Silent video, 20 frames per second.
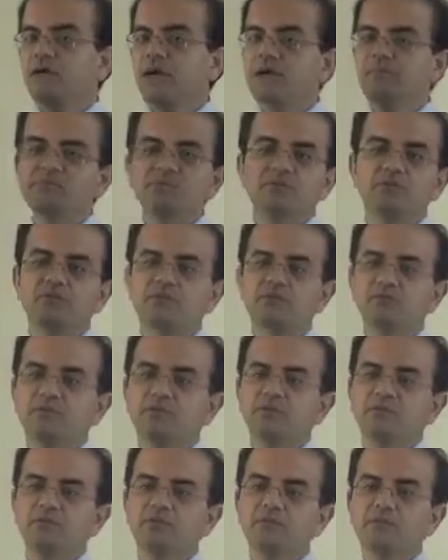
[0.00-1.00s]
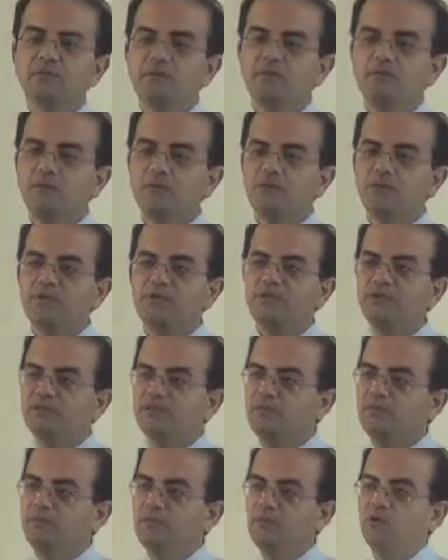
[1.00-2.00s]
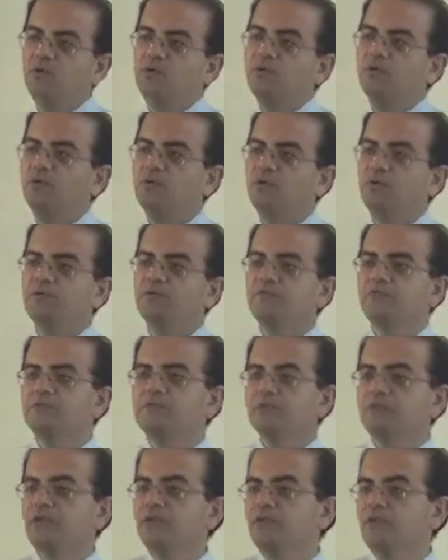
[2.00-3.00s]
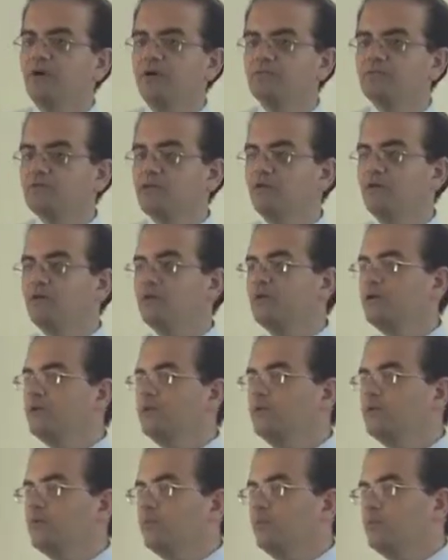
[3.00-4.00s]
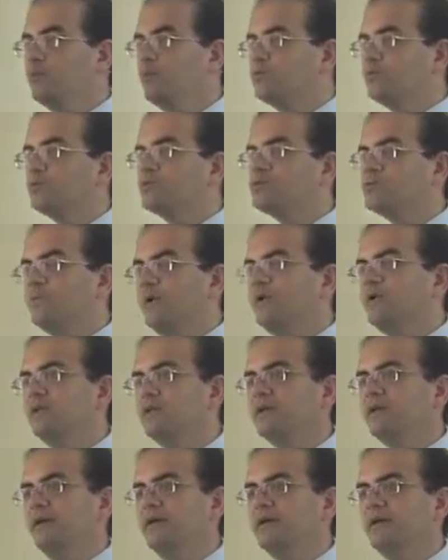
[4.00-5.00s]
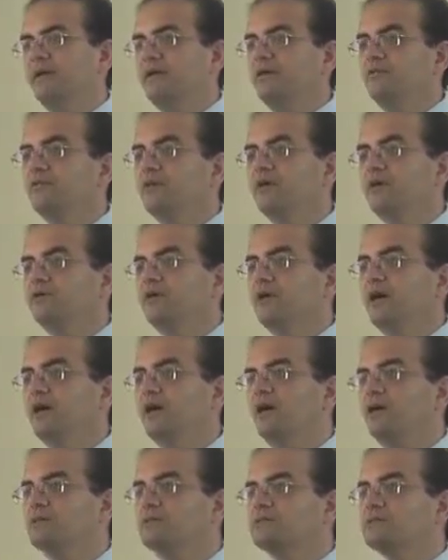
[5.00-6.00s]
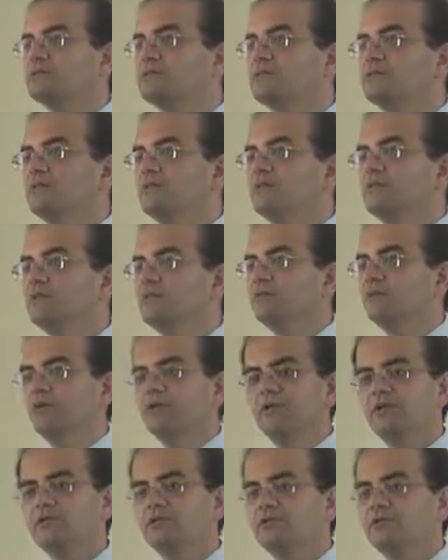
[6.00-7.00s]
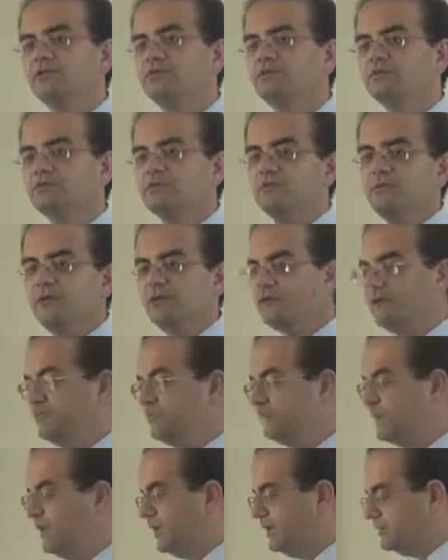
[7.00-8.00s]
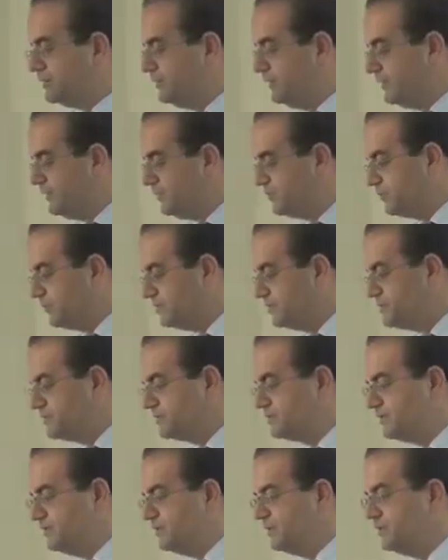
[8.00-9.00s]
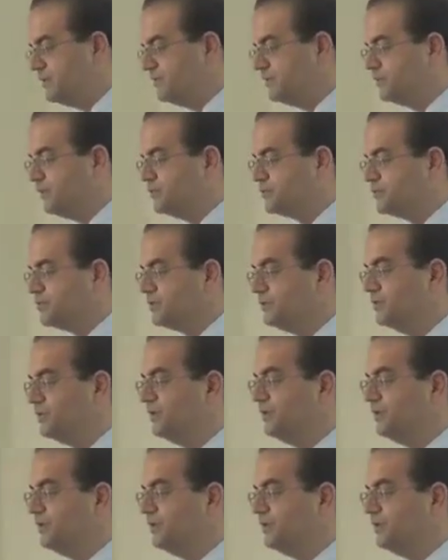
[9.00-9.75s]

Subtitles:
Absolutely. I mean, we need to have more and more of this. Otherwise, you know, what we're spending on healthcare costs, we're going to continue to spend, if not increase in the future.